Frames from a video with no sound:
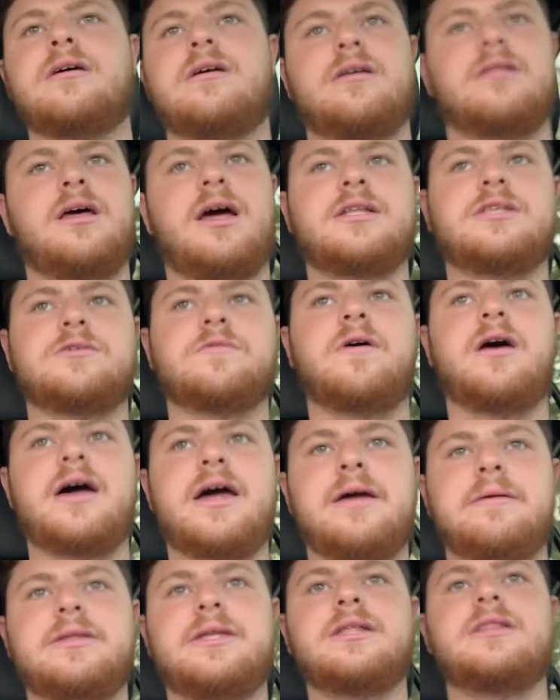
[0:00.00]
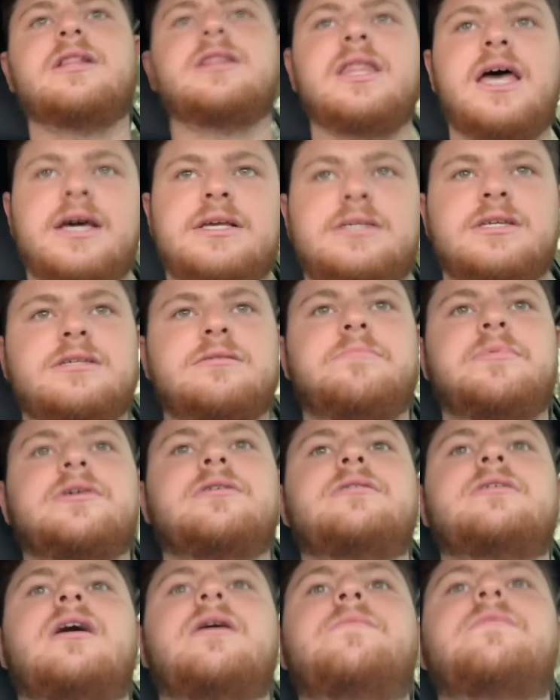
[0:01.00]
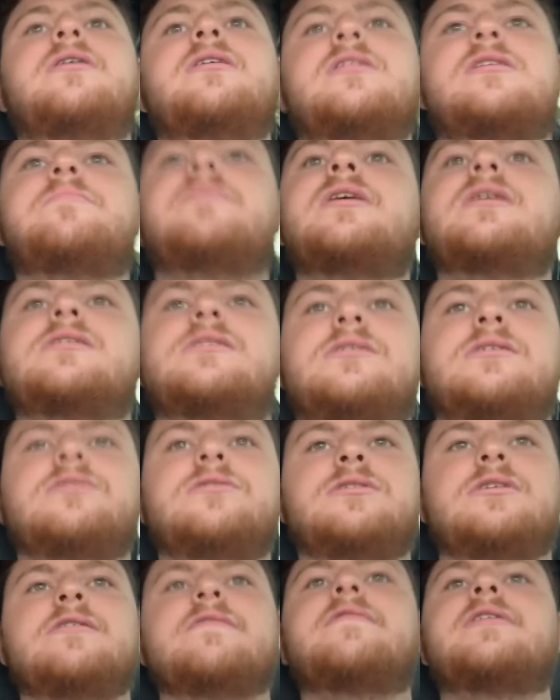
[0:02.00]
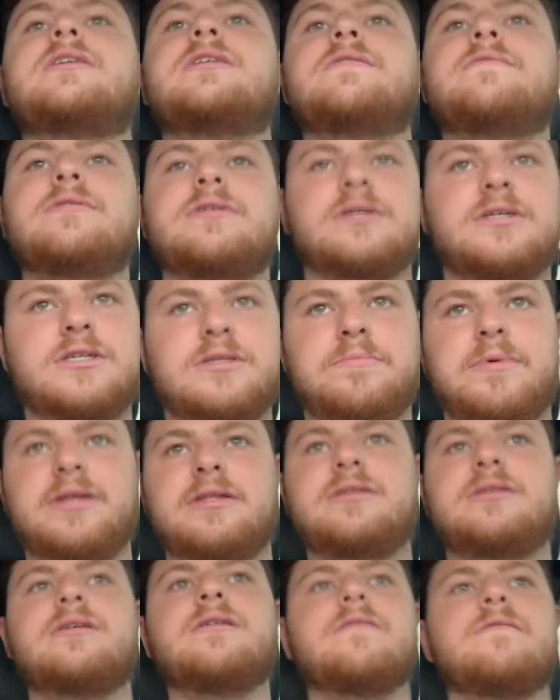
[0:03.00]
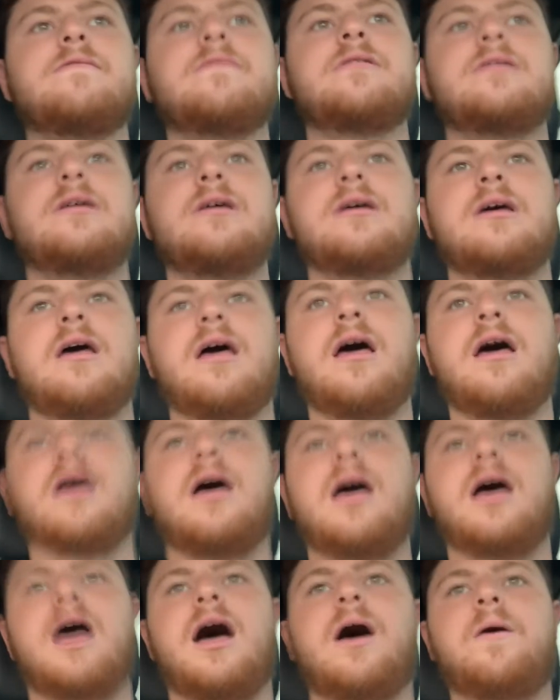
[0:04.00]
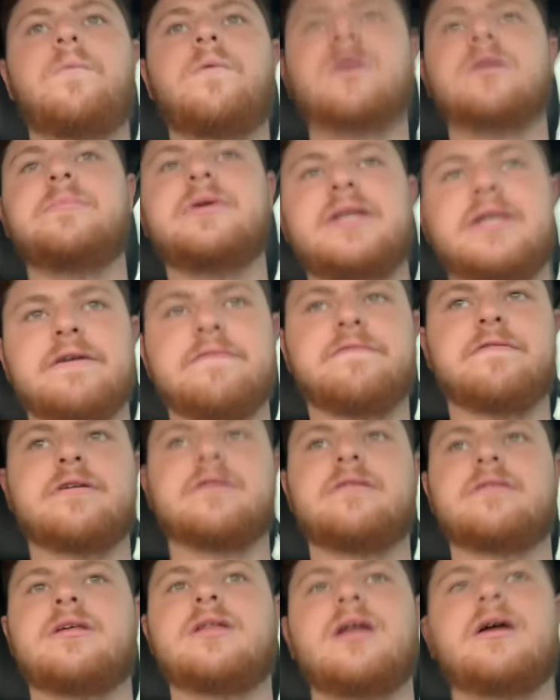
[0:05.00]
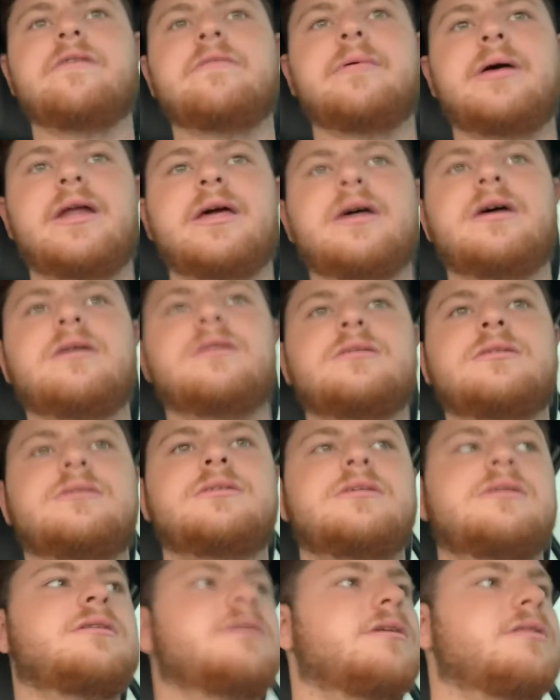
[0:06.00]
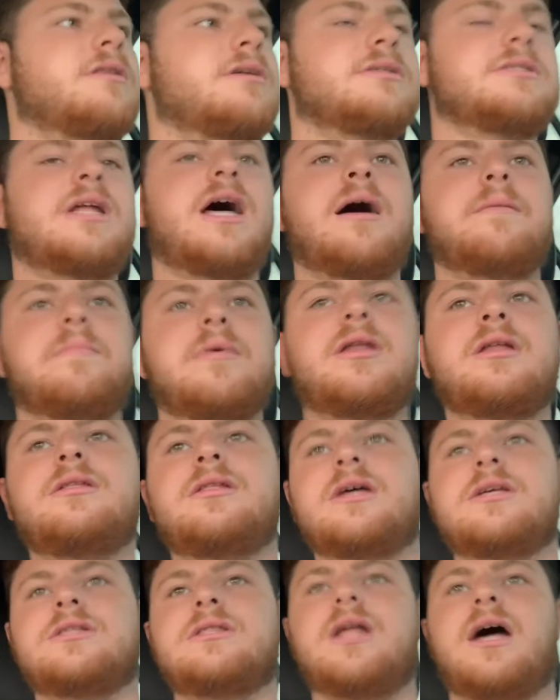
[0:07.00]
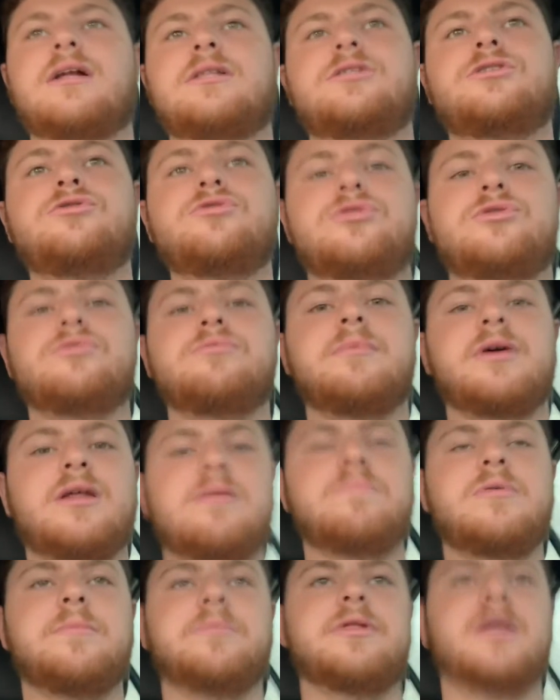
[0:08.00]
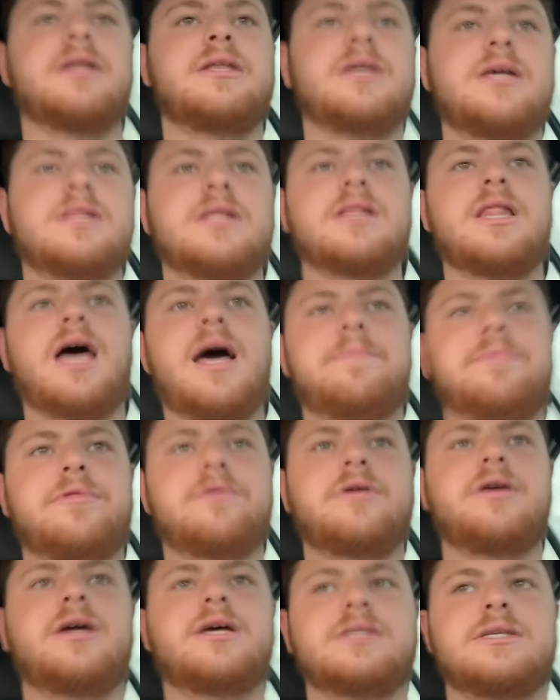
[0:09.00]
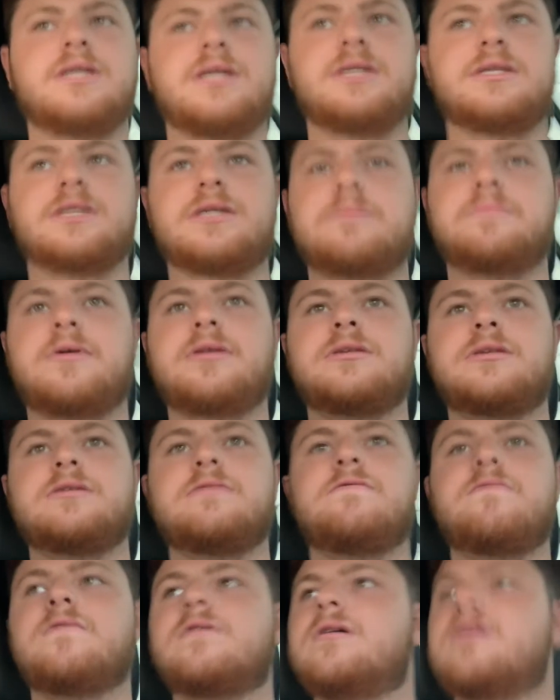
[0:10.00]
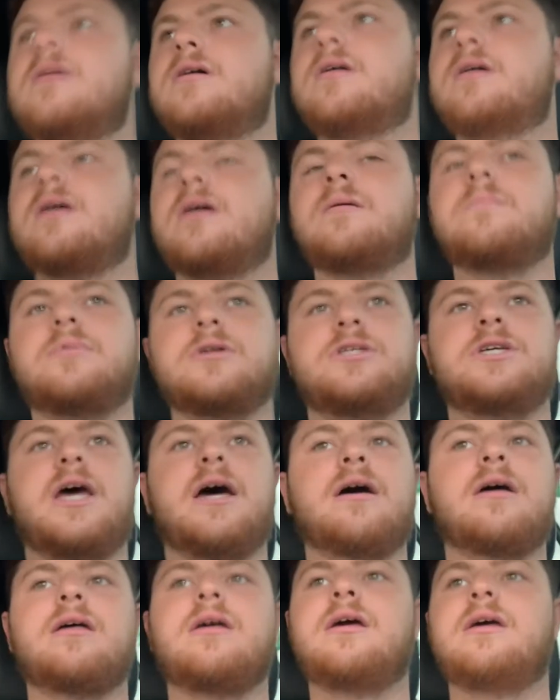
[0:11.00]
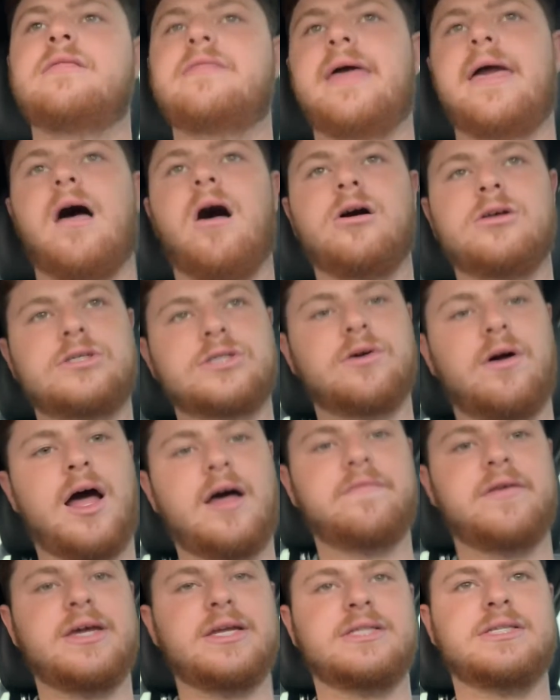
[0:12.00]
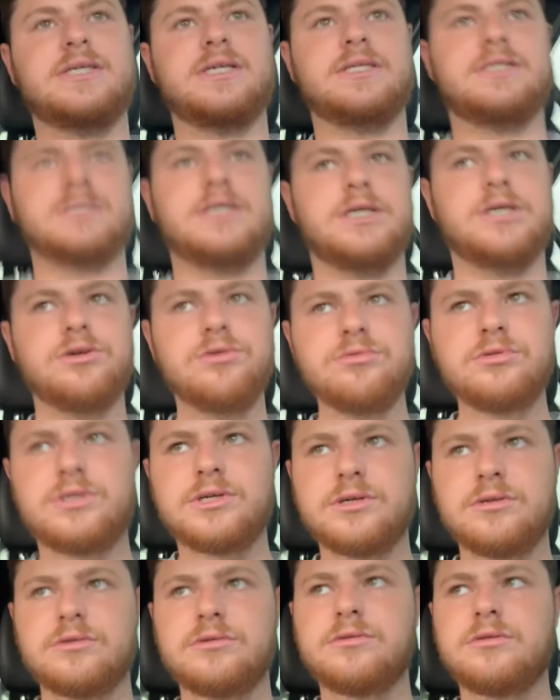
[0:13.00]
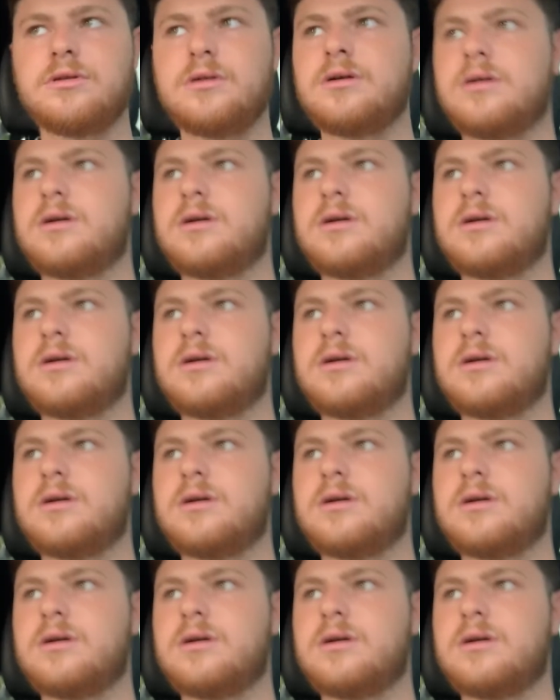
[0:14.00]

That's why I did the Lexus build. I want it to be exclusive because it was expensive. I want to be different than everybody else. There's not too many people that did the Lap 3 because it is expensive. But yeah, they also have a TCU tune,